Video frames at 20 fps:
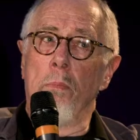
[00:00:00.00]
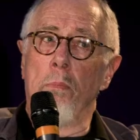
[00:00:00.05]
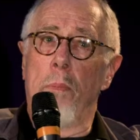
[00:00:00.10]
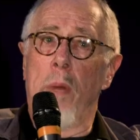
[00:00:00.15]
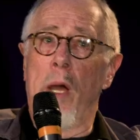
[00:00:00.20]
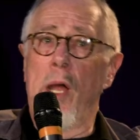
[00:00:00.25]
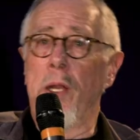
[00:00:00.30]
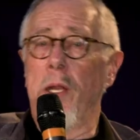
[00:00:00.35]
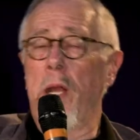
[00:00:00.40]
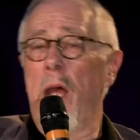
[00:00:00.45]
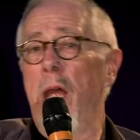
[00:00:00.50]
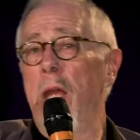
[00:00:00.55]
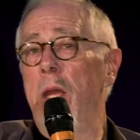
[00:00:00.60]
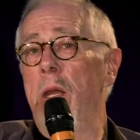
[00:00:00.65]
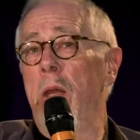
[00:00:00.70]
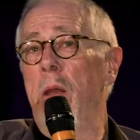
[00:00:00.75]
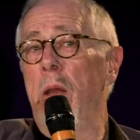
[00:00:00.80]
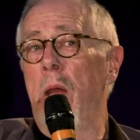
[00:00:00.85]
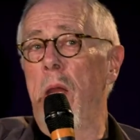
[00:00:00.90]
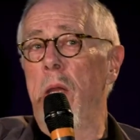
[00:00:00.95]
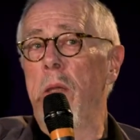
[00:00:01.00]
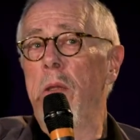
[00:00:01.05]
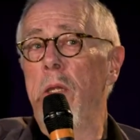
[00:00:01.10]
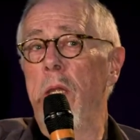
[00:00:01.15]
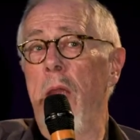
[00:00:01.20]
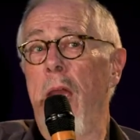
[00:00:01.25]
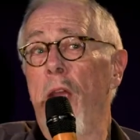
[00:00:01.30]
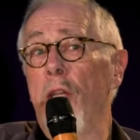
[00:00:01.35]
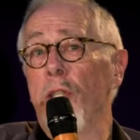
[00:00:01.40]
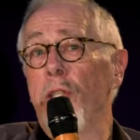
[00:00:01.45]
But
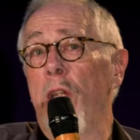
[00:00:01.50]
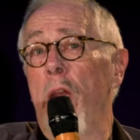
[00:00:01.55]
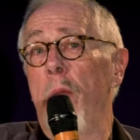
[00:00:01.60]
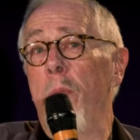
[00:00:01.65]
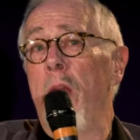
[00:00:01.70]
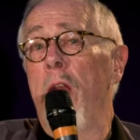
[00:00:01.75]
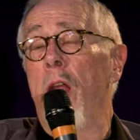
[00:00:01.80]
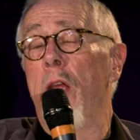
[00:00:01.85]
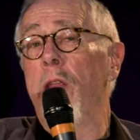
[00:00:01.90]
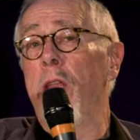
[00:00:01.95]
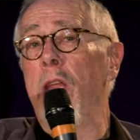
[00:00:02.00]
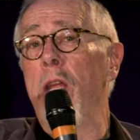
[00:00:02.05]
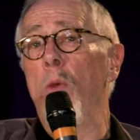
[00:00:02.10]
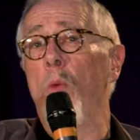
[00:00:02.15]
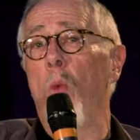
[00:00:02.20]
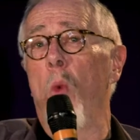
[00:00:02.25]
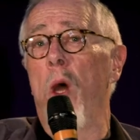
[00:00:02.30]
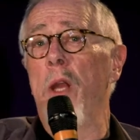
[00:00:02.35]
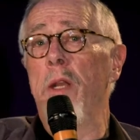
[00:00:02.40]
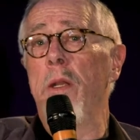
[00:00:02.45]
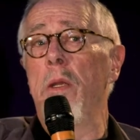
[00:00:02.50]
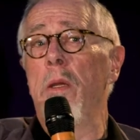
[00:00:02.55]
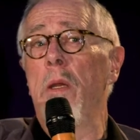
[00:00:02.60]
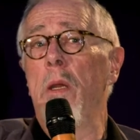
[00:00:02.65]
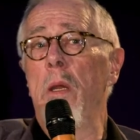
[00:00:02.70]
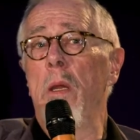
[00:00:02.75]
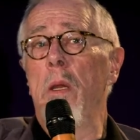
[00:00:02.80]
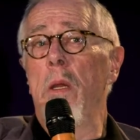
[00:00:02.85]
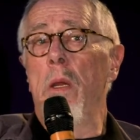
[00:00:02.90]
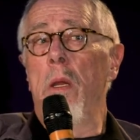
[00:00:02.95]
yes, I mean, I think what
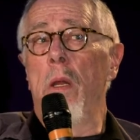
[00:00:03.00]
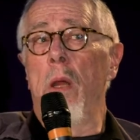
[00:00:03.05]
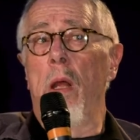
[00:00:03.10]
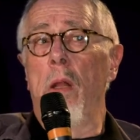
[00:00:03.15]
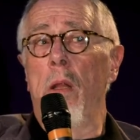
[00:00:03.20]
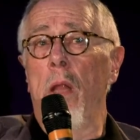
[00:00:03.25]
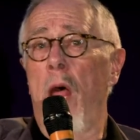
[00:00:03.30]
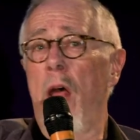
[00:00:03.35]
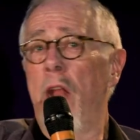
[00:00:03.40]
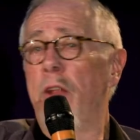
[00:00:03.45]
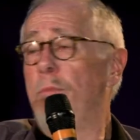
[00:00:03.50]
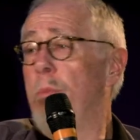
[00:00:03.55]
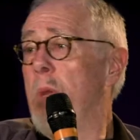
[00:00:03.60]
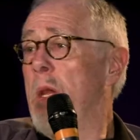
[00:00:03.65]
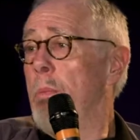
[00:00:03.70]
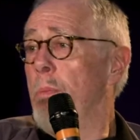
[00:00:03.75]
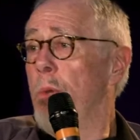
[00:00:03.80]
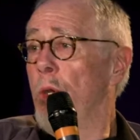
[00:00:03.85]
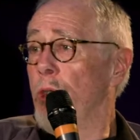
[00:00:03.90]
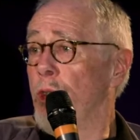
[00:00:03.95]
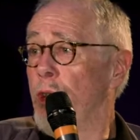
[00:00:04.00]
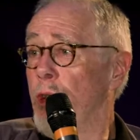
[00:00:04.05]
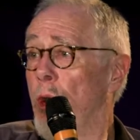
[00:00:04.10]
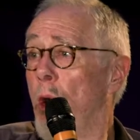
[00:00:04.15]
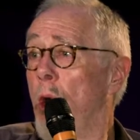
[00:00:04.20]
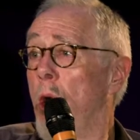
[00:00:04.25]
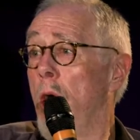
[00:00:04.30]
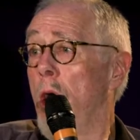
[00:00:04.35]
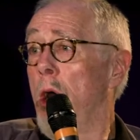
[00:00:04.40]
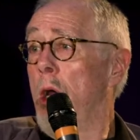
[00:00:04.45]
a lot of people
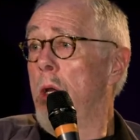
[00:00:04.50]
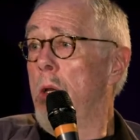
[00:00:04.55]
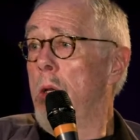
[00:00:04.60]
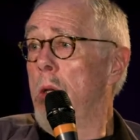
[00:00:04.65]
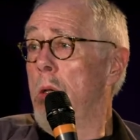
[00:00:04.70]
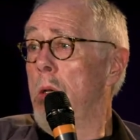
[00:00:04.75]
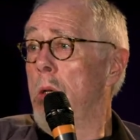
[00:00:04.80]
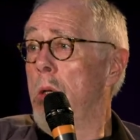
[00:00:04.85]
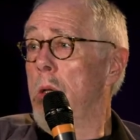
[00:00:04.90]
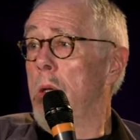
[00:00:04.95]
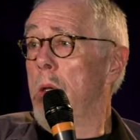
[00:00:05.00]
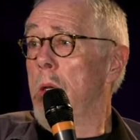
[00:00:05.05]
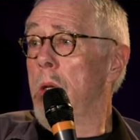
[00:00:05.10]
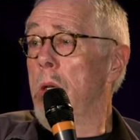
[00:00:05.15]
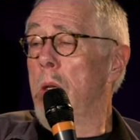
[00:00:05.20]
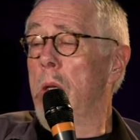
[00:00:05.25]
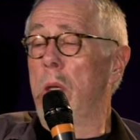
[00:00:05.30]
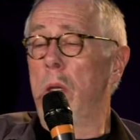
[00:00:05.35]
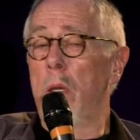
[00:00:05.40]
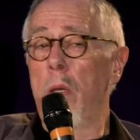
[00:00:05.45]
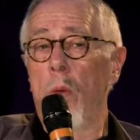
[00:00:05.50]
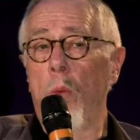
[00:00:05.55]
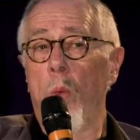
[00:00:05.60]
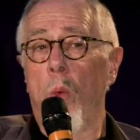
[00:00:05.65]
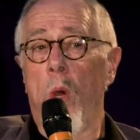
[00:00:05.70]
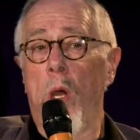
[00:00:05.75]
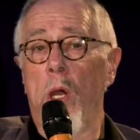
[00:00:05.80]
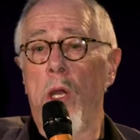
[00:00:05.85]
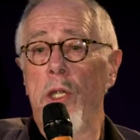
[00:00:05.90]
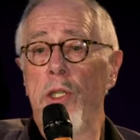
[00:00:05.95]
saw
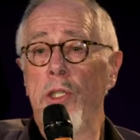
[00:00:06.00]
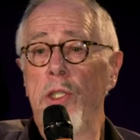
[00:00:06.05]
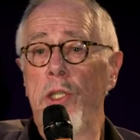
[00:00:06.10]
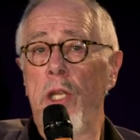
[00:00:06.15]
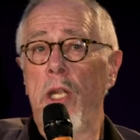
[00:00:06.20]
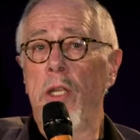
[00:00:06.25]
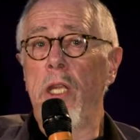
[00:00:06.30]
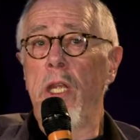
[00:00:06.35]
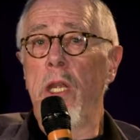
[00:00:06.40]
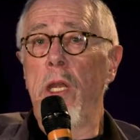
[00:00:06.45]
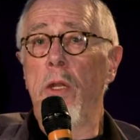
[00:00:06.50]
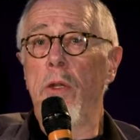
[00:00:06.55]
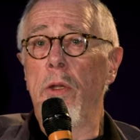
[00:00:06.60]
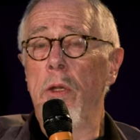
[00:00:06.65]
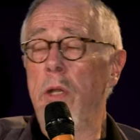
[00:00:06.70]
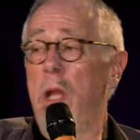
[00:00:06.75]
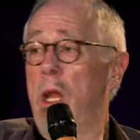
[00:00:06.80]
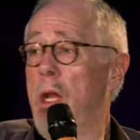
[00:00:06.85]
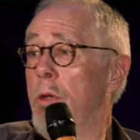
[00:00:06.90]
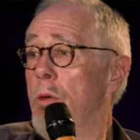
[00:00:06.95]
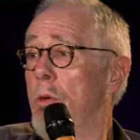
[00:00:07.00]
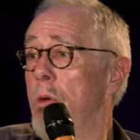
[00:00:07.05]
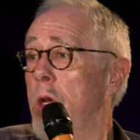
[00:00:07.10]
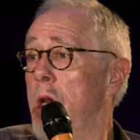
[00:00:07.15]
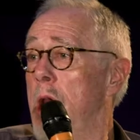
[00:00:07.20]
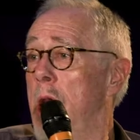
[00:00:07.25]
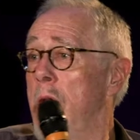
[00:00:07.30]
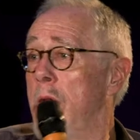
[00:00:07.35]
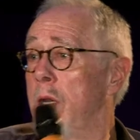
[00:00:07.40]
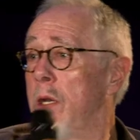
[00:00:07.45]
was that the internet
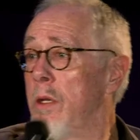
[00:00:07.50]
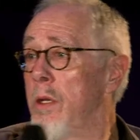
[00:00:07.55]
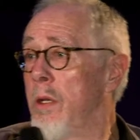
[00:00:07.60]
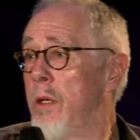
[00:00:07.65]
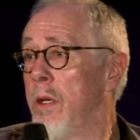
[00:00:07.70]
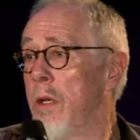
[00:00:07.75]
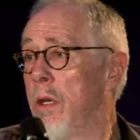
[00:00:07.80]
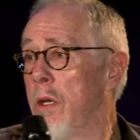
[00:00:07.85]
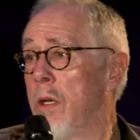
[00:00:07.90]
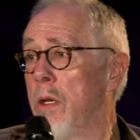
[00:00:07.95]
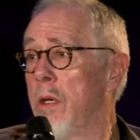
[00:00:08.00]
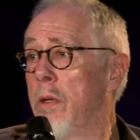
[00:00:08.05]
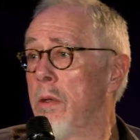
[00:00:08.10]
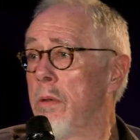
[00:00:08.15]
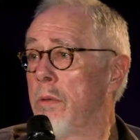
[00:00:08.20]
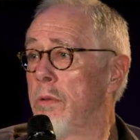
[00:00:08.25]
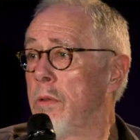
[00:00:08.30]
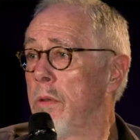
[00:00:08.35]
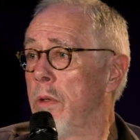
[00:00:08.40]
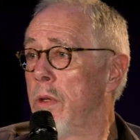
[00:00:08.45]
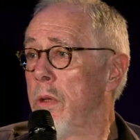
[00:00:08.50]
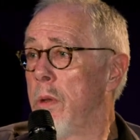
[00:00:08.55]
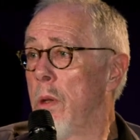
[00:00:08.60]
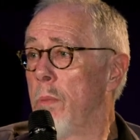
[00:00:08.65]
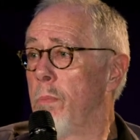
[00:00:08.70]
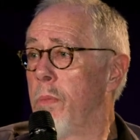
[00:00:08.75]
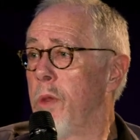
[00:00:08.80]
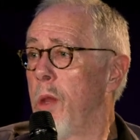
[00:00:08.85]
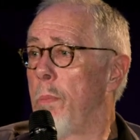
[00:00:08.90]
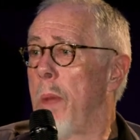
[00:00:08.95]
created the
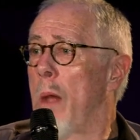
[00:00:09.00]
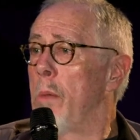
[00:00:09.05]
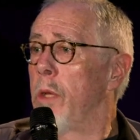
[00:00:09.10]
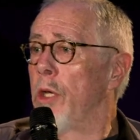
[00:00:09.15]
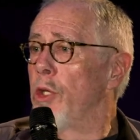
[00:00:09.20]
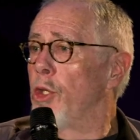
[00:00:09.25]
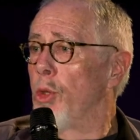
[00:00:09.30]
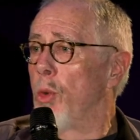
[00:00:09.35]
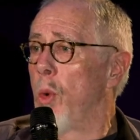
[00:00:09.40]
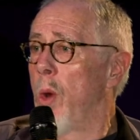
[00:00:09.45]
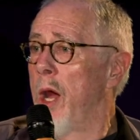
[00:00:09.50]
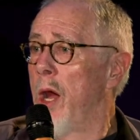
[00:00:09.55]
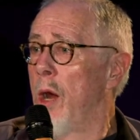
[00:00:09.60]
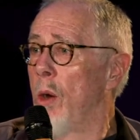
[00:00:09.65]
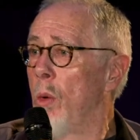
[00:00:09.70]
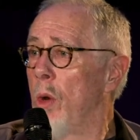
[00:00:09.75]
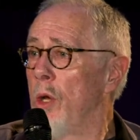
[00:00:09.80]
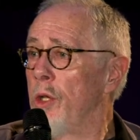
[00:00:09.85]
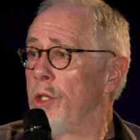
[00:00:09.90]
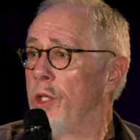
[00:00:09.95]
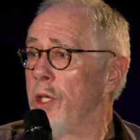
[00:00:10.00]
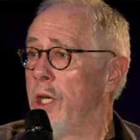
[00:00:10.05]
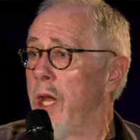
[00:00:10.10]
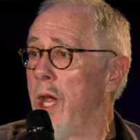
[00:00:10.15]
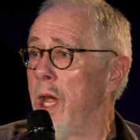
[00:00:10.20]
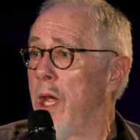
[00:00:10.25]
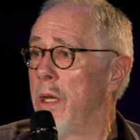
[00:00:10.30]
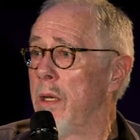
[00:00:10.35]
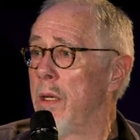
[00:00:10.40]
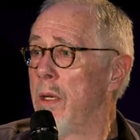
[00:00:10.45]
public square once
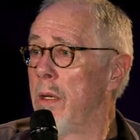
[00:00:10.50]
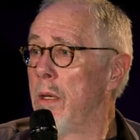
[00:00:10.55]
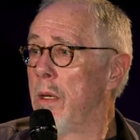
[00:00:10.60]
again,